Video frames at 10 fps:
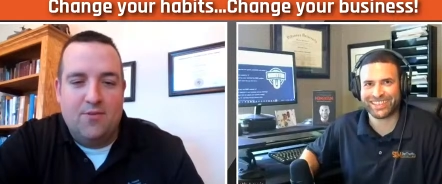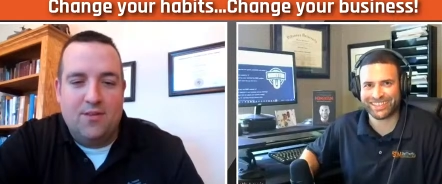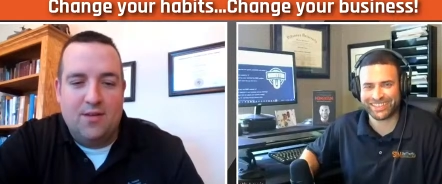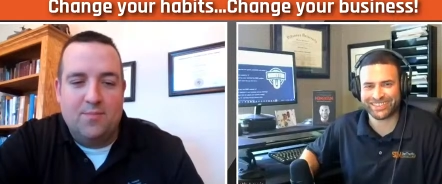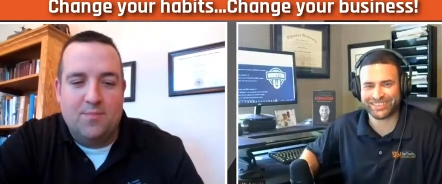Speaker 1: and
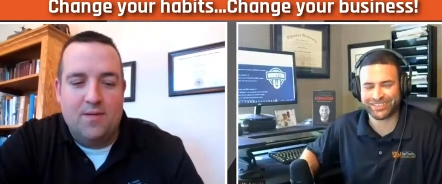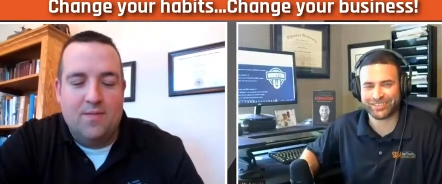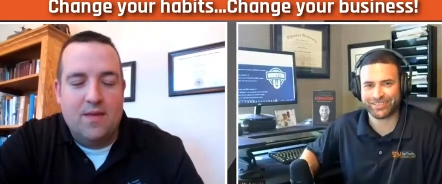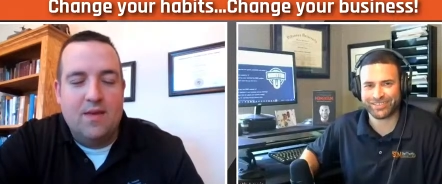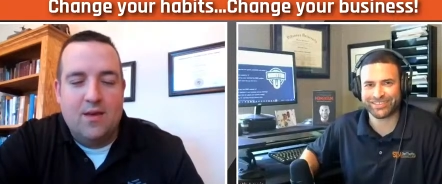everything.
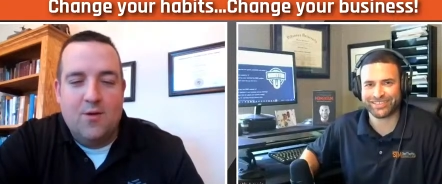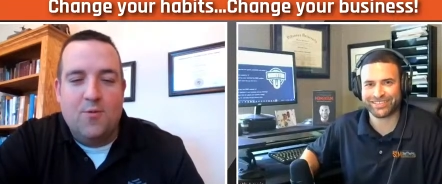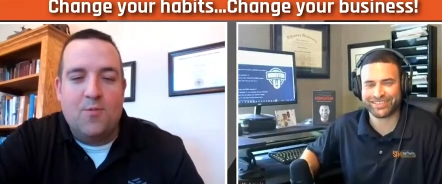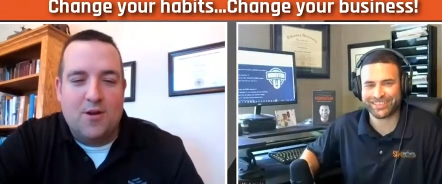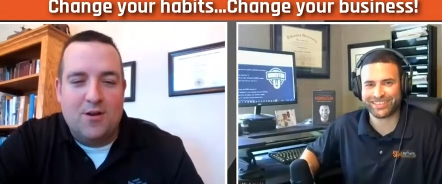But
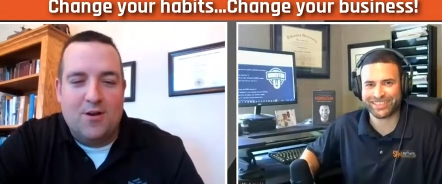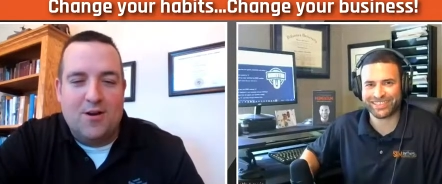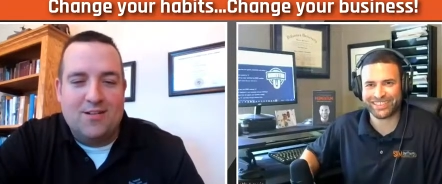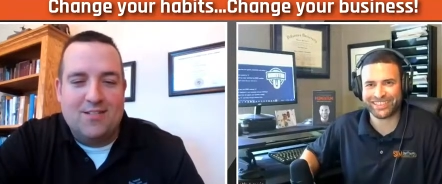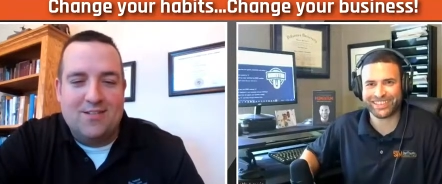we're working
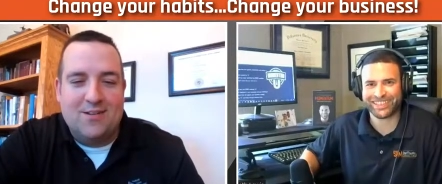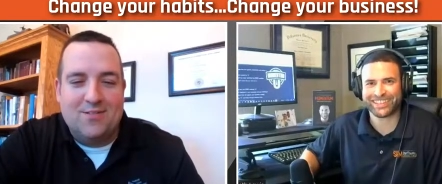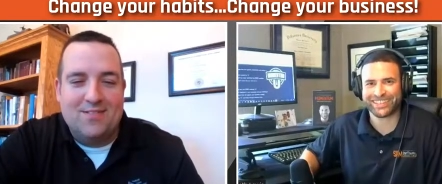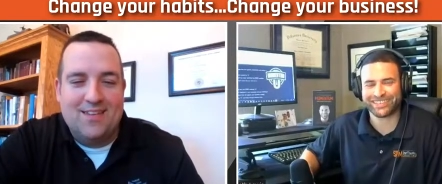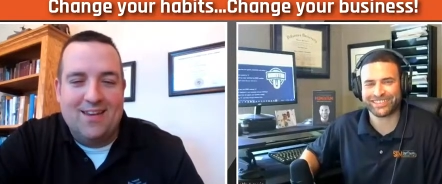hard,
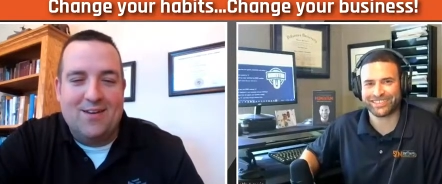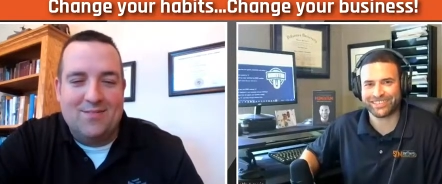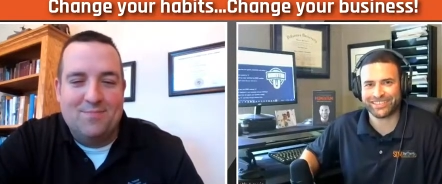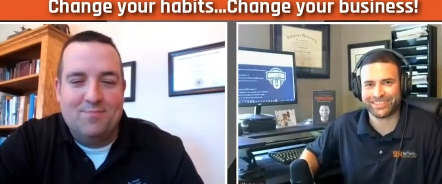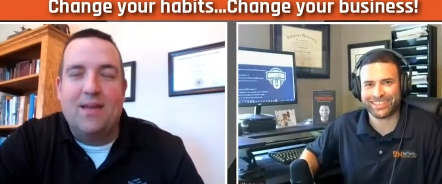so you
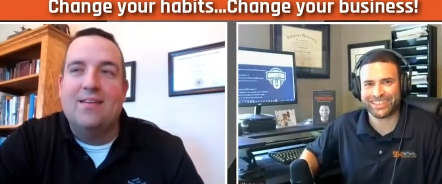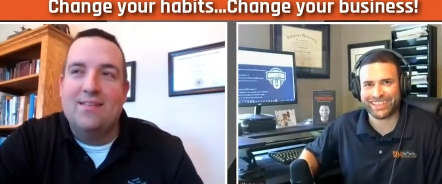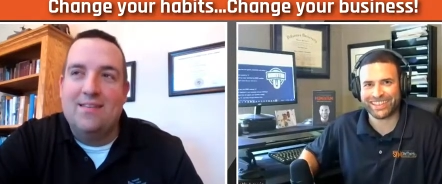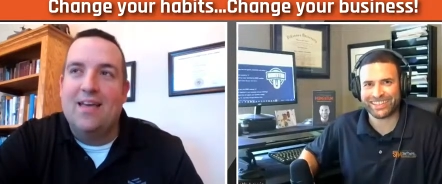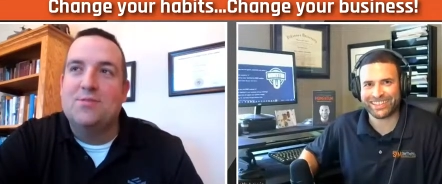know. But
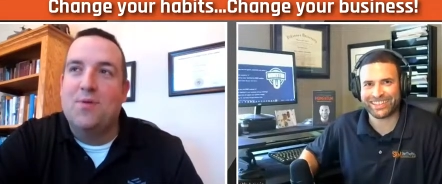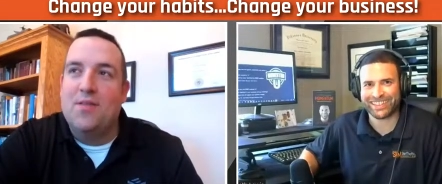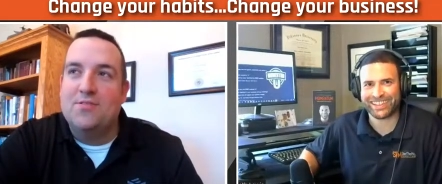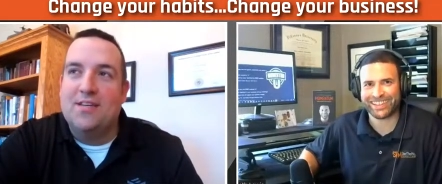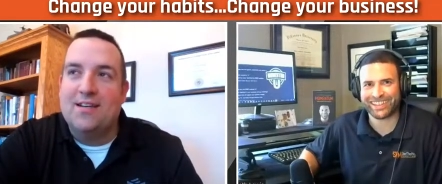nice
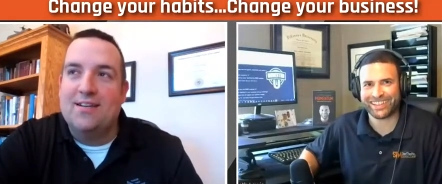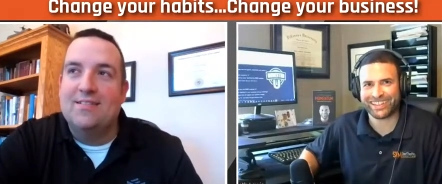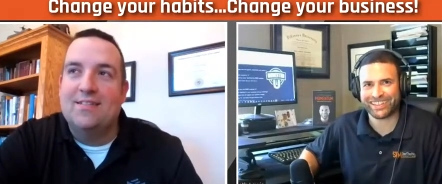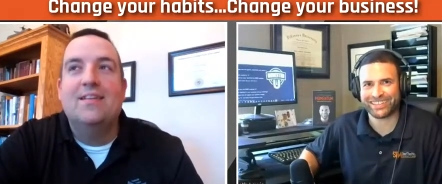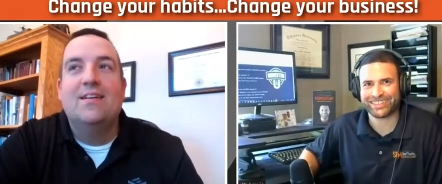weather's
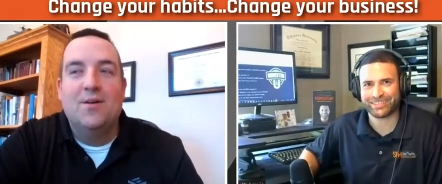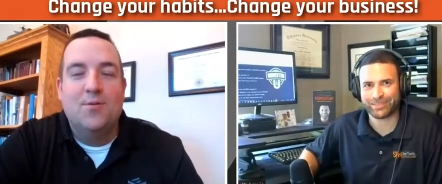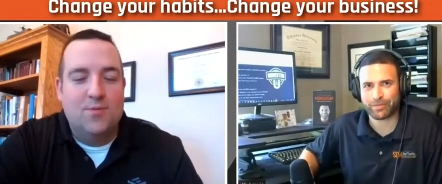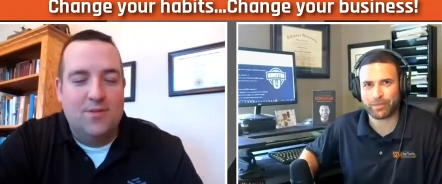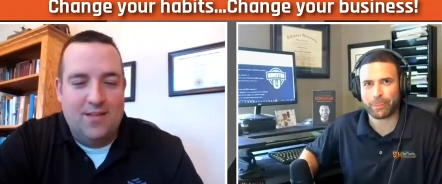here.
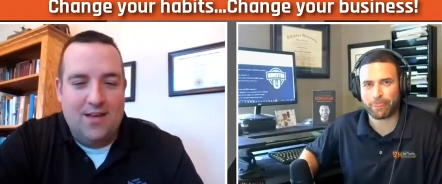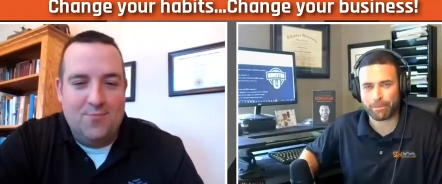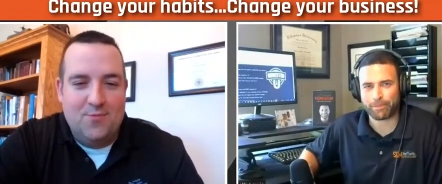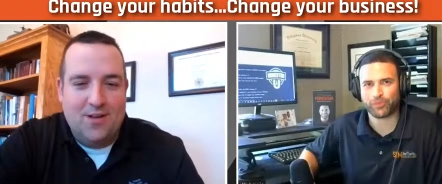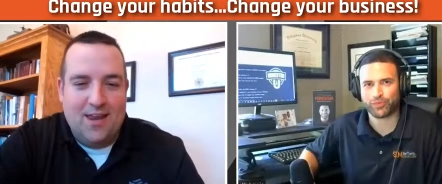We'll
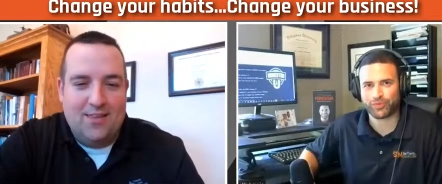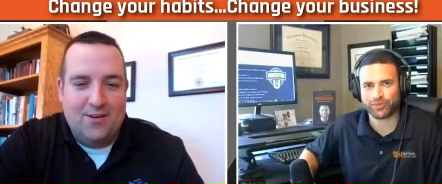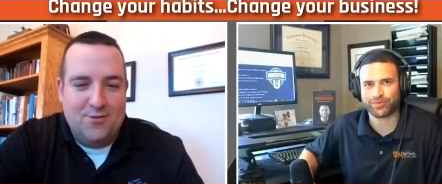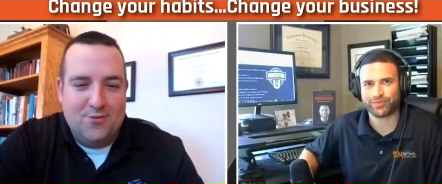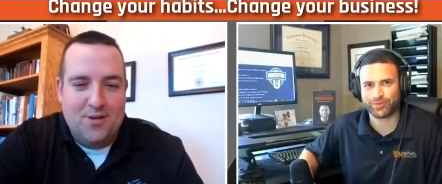uh, we'll get out
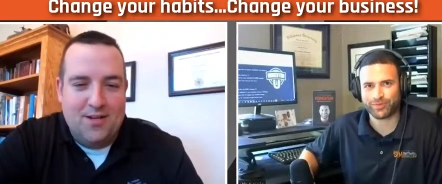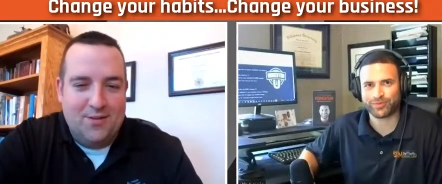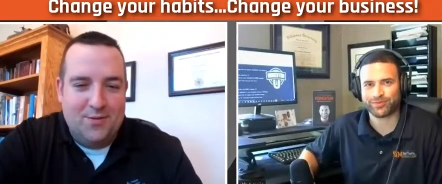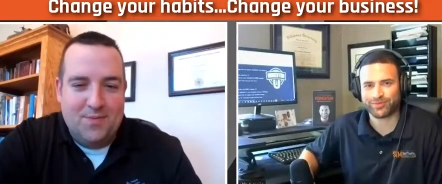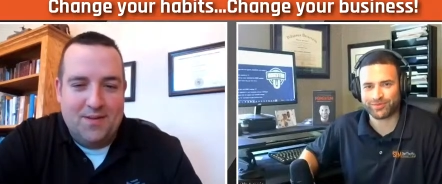
Speaker 2: there and enjoy it
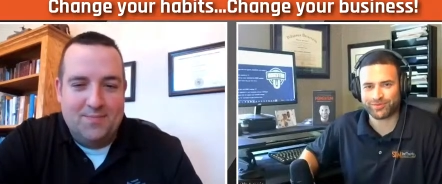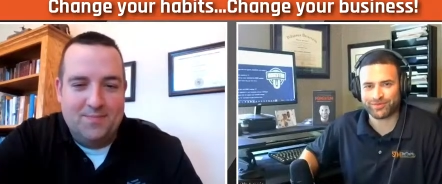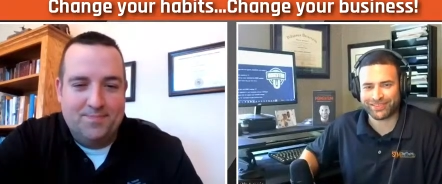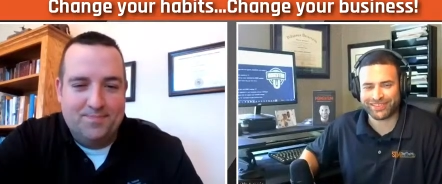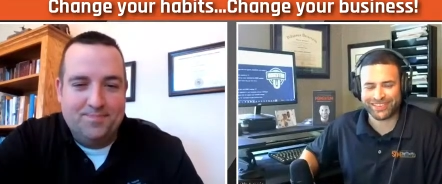a little bit.
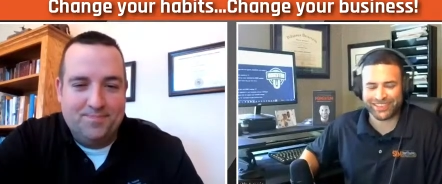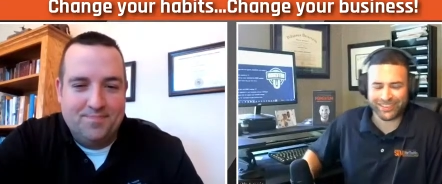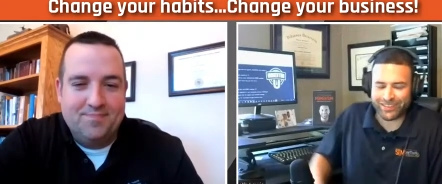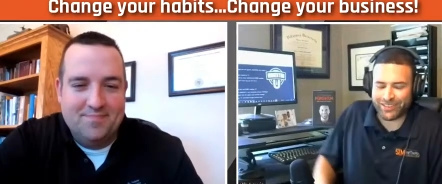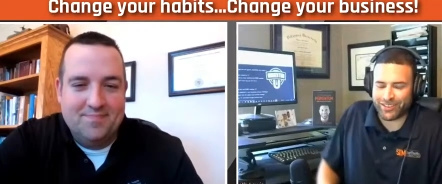
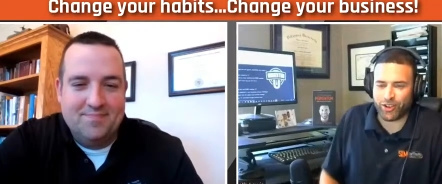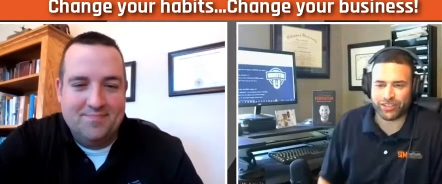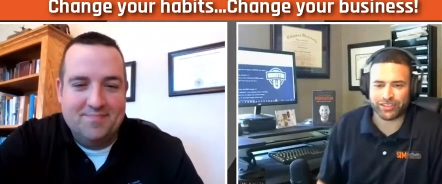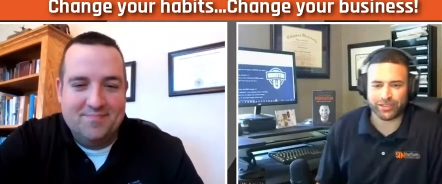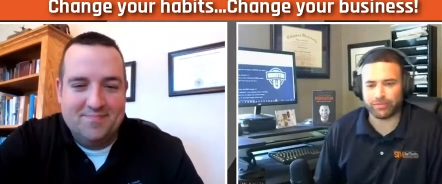
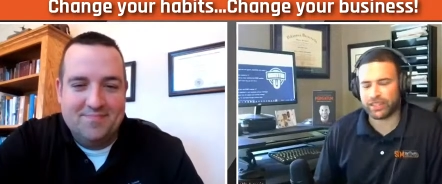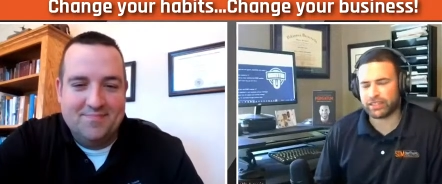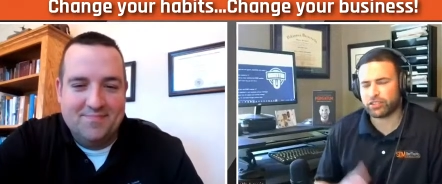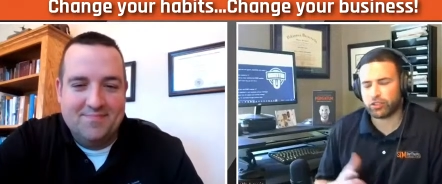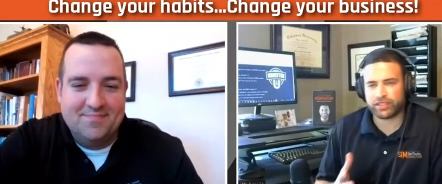Awesome.
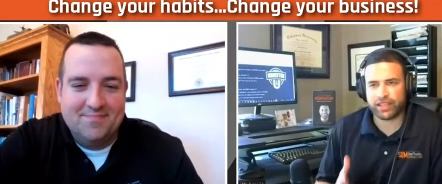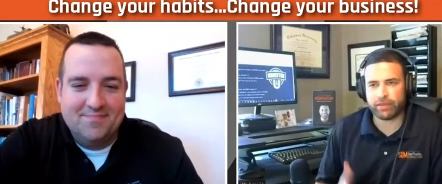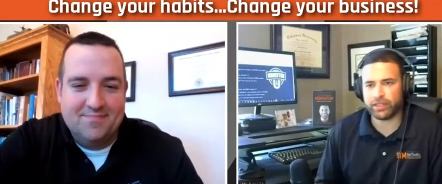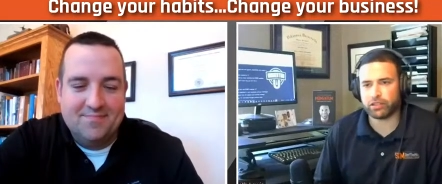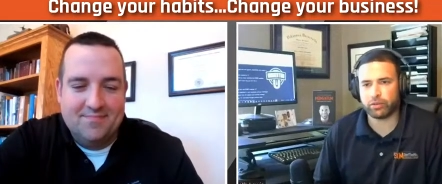So tell
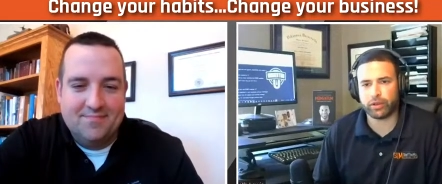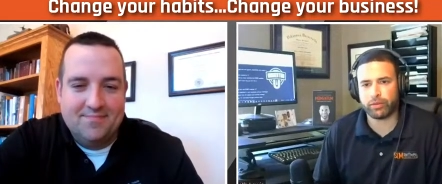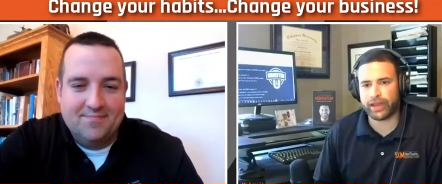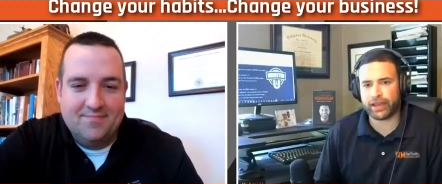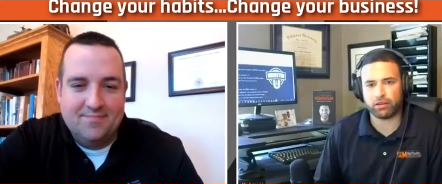me a little bit
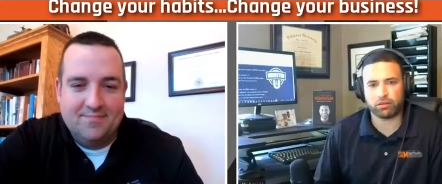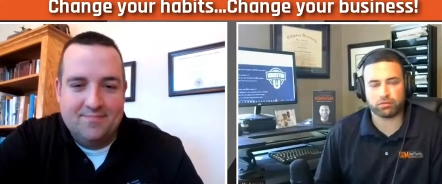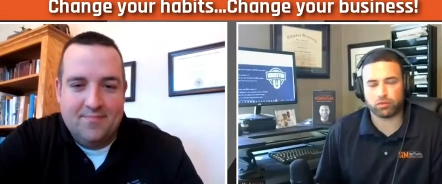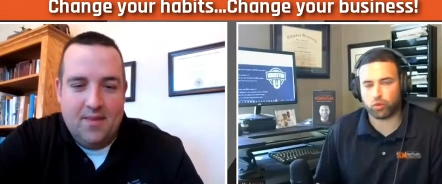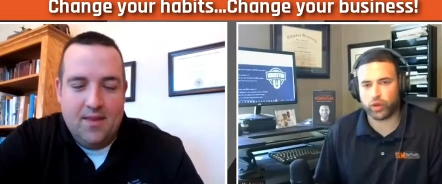about
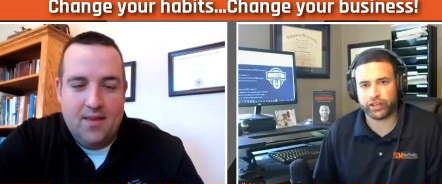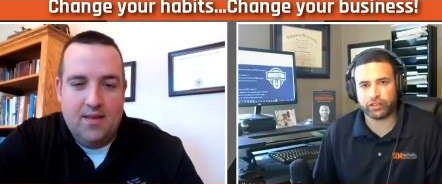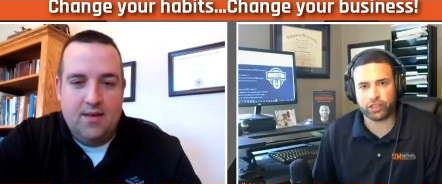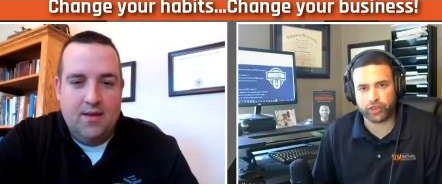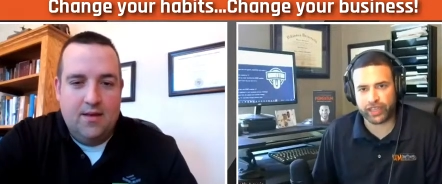where you're
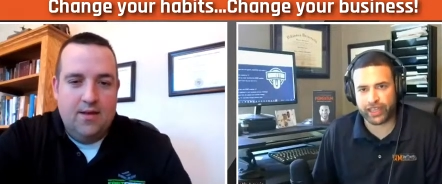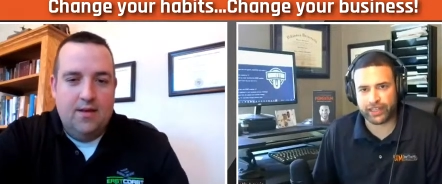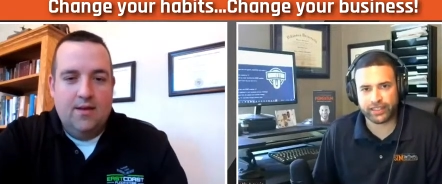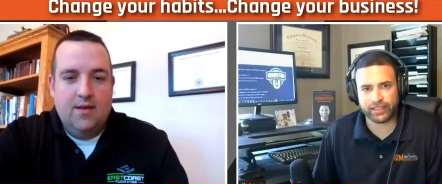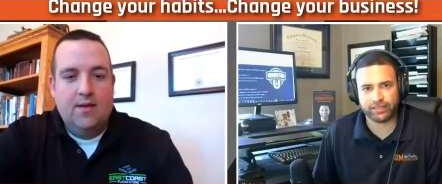
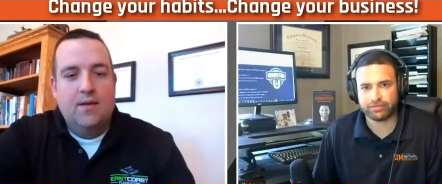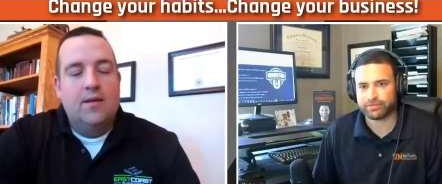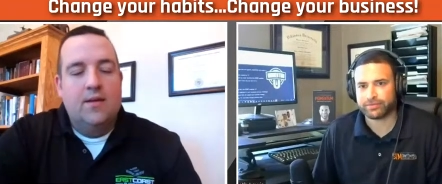located,